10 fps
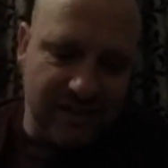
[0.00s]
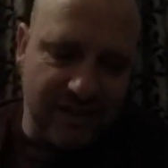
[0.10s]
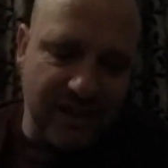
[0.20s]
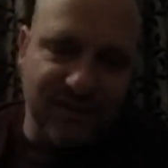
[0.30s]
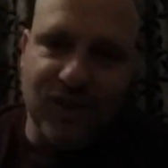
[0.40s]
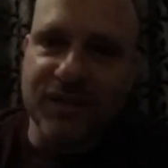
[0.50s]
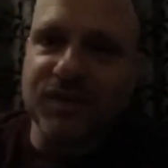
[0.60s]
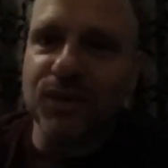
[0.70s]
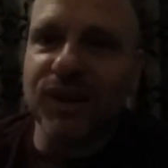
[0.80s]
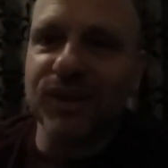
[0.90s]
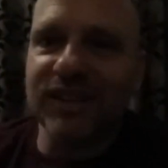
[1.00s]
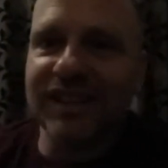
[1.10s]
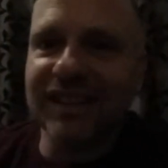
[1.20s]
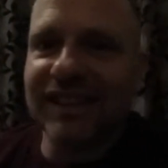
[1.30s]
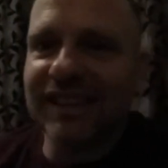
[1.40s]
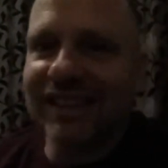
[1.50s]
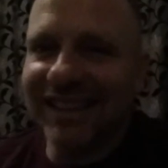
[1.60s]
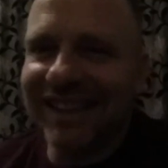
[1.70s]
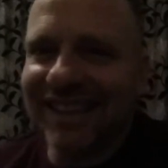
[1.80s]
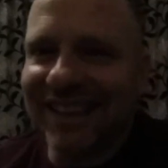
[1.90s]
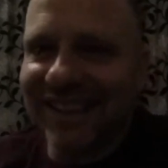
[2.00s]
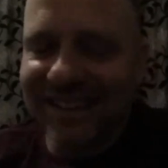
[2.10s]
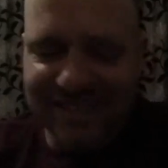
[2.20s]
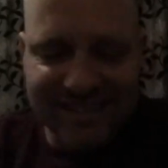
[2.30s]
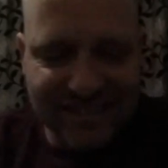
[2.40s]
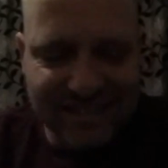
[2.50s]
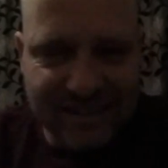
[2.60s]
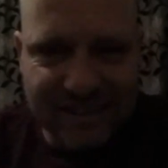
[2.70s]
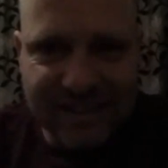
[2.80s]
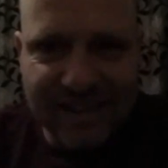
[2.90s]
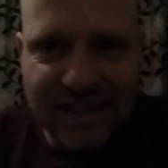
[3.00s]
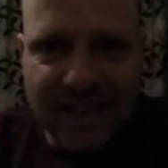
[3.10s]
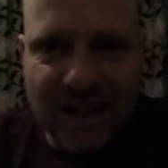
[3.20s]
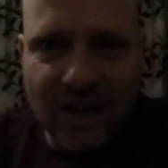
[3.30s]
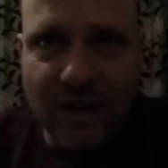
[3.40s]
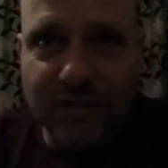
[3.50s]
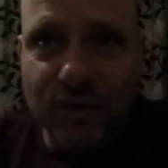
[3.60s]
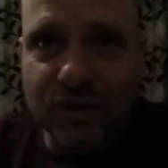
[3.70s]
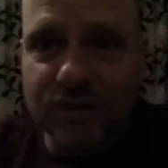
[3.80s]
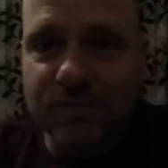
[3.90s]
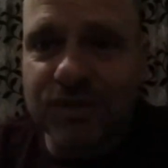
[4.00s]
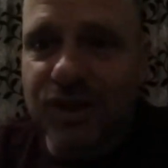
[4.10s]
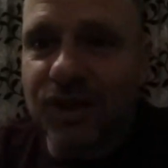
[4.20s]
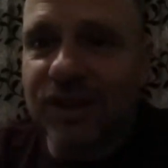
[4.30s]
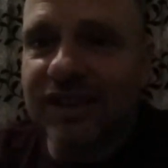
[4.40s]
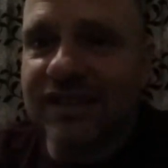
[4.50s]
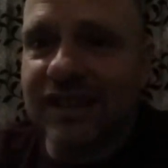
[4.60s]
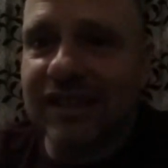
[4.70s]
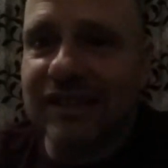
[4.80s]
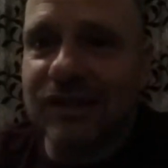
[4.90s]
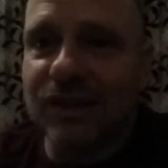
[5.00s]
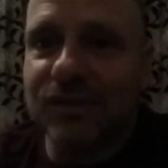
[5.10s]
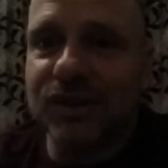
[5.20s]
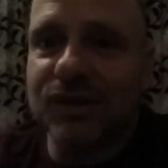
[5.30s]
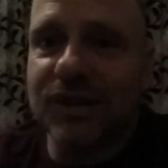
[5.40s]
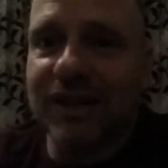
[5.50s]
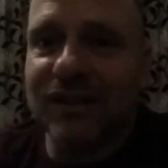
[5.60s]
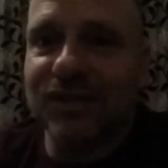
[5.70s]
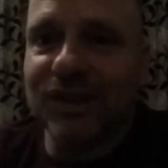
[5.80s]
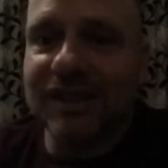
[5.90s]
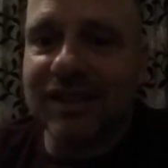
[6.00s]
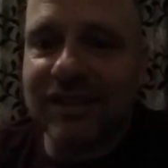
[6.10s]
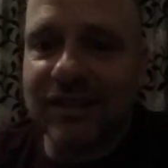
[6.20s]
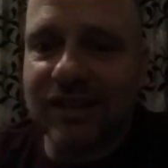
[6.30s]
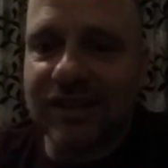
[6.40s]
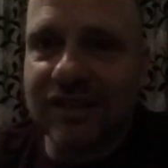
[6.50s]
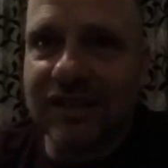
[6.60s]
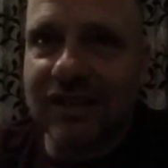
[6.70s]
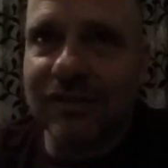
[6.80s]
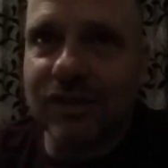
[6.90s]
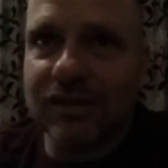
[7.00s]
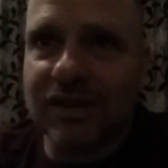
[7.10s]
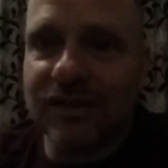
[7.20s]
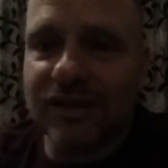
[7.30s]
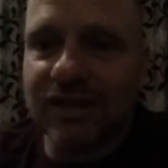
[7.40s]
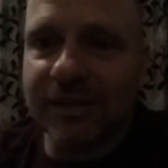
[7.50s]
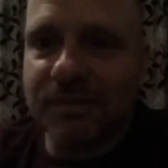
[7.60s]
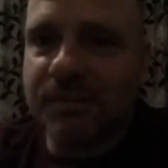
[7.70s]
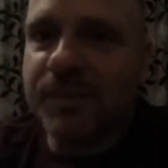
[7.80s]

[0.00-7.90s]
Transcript: Day five tomorrow. Nearly there. I've got some turkey steaks that I've just got out of the freezer that are going to defrost overnight.